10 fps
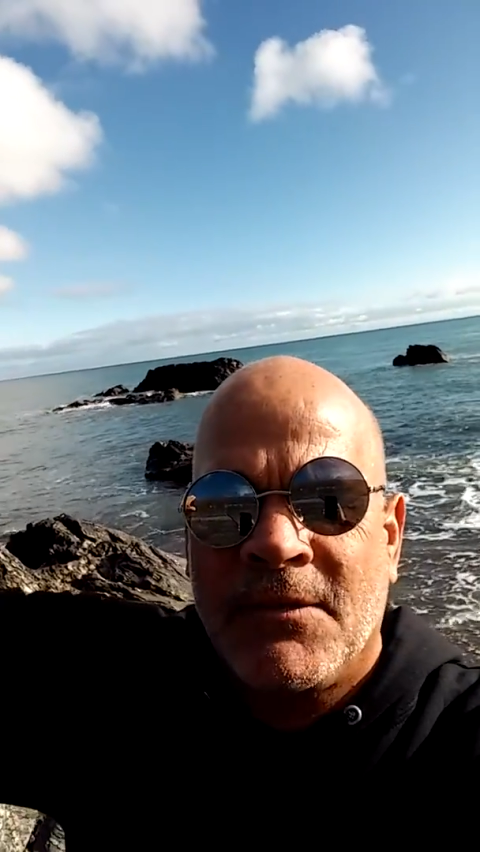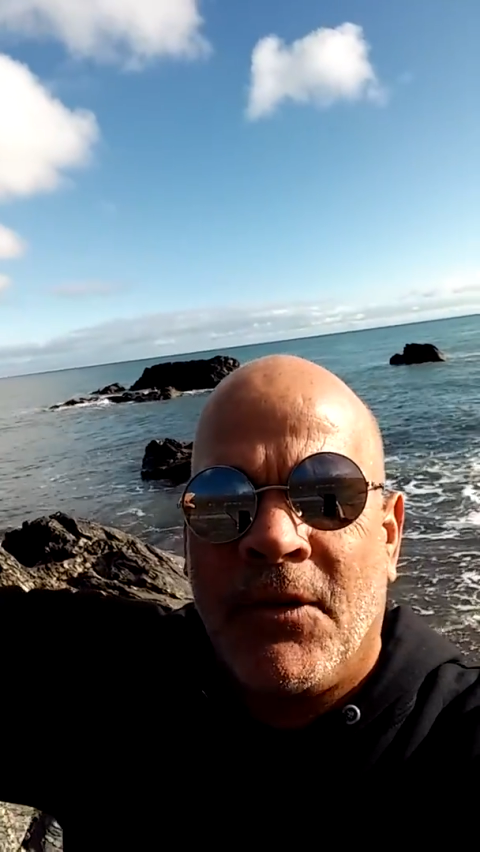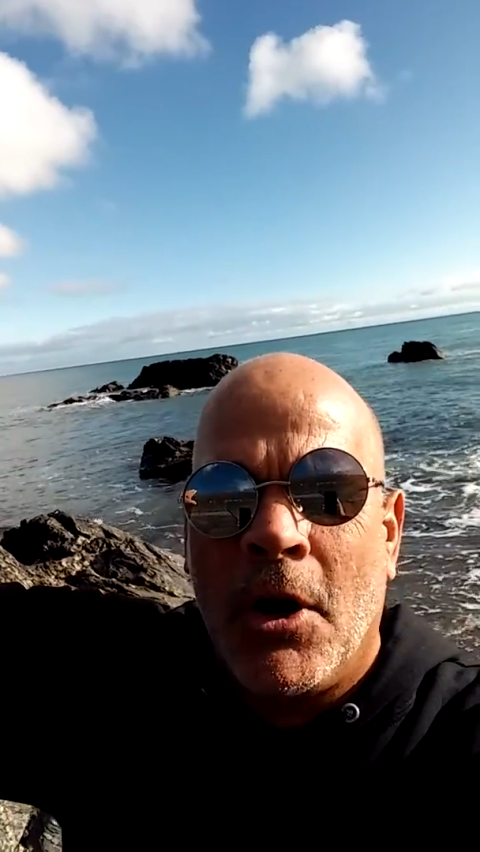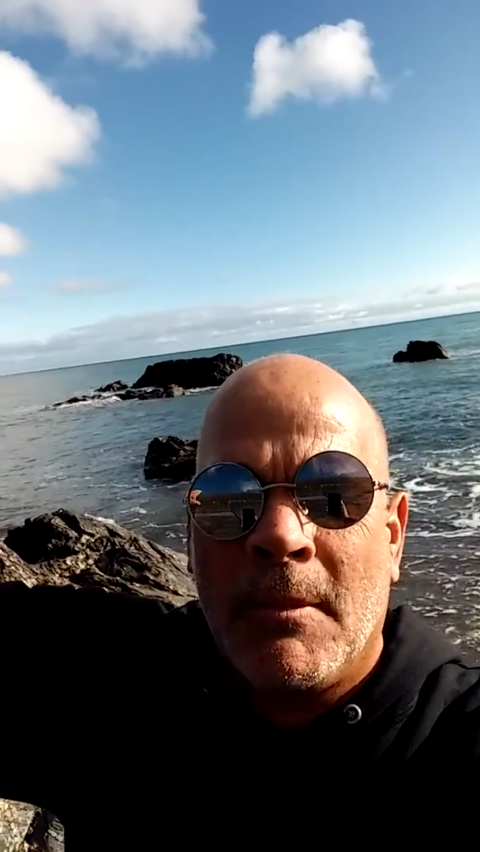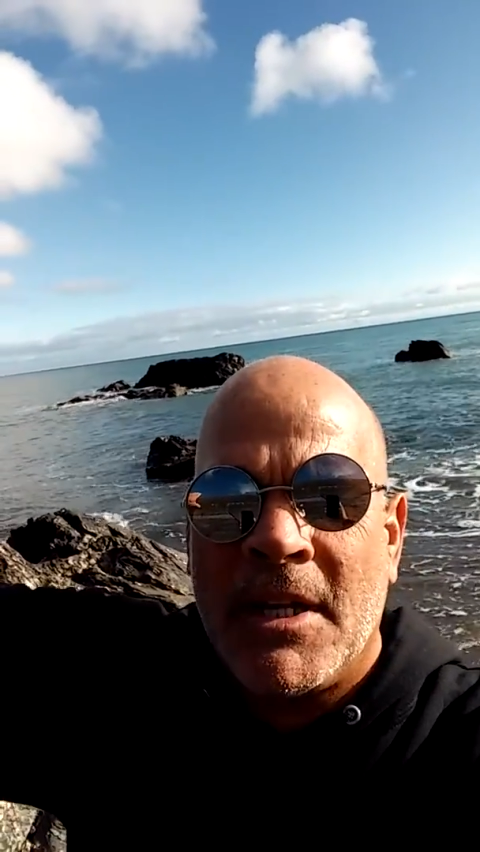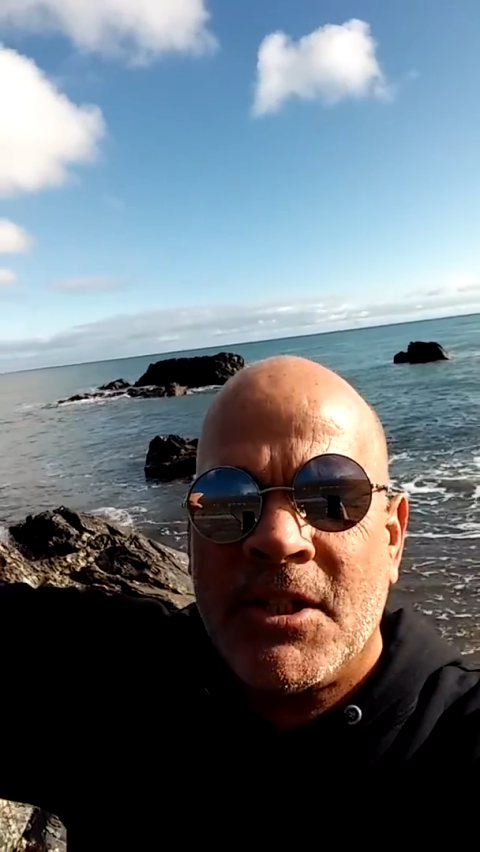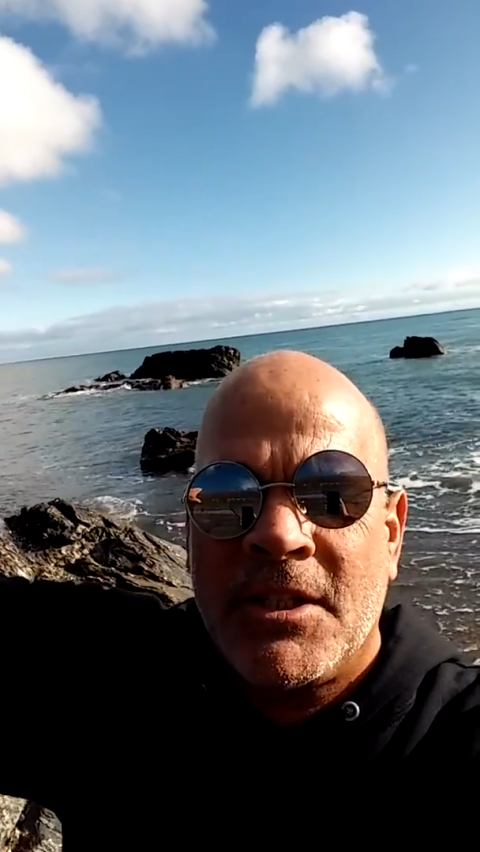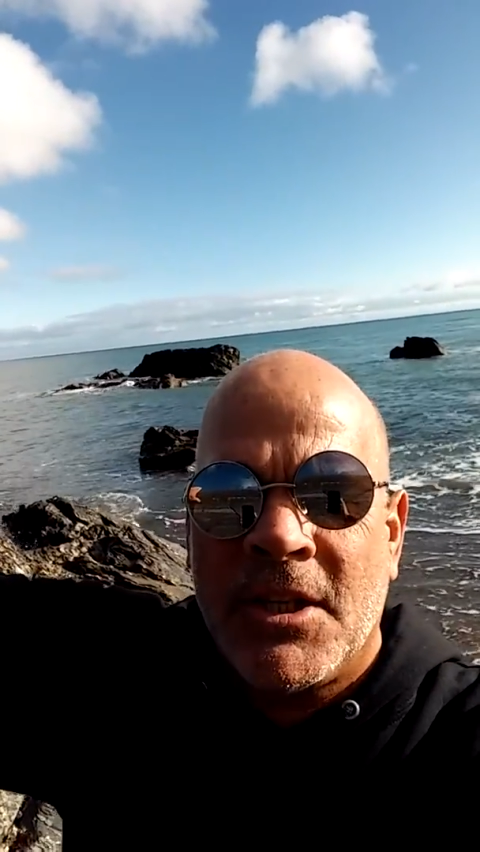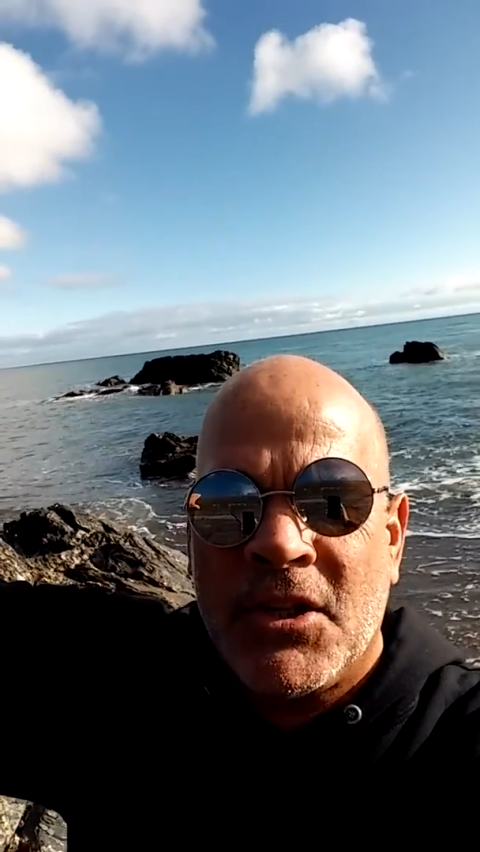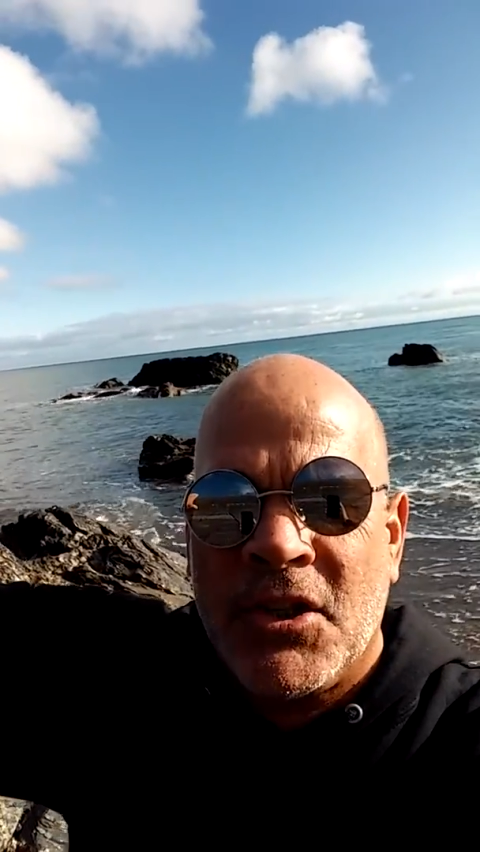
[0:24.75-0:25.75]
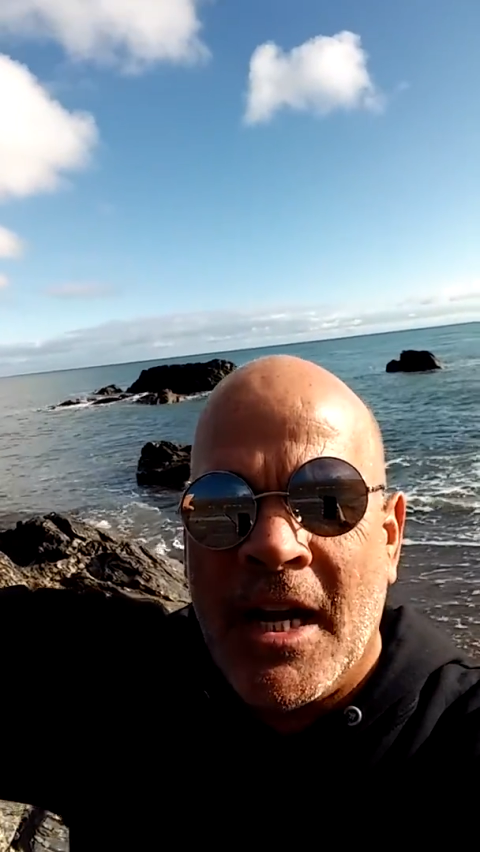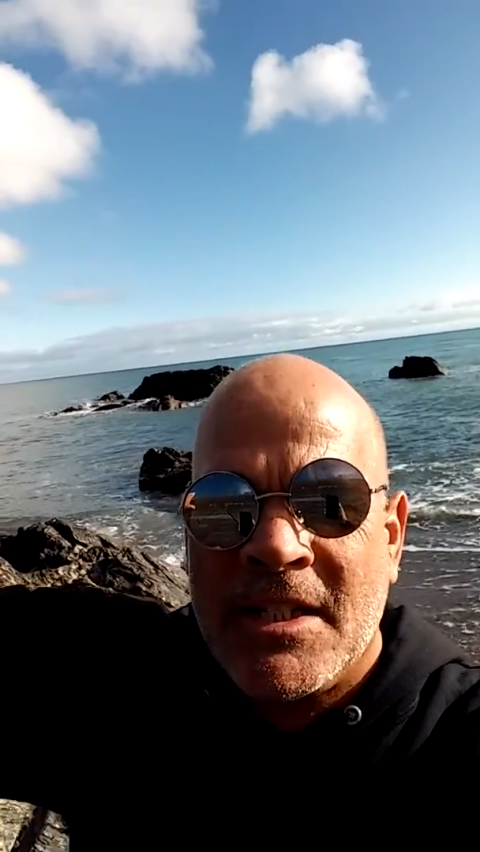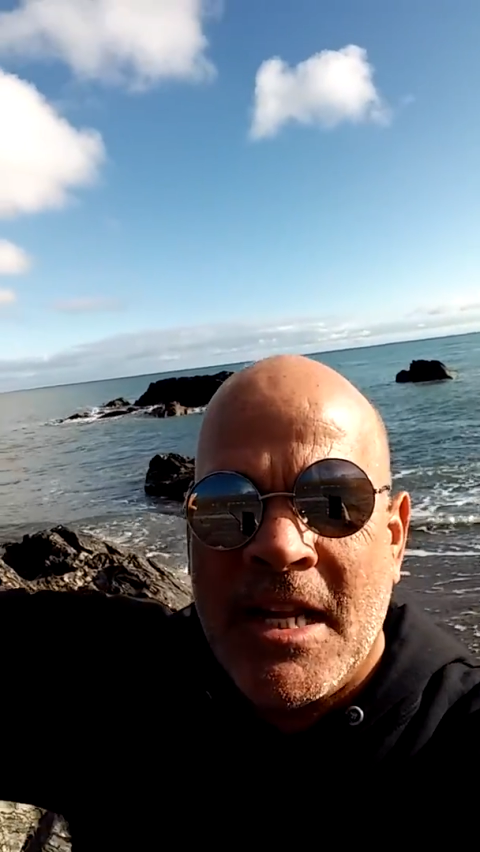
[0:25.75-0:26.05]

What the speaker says: and farmlands on the other sides.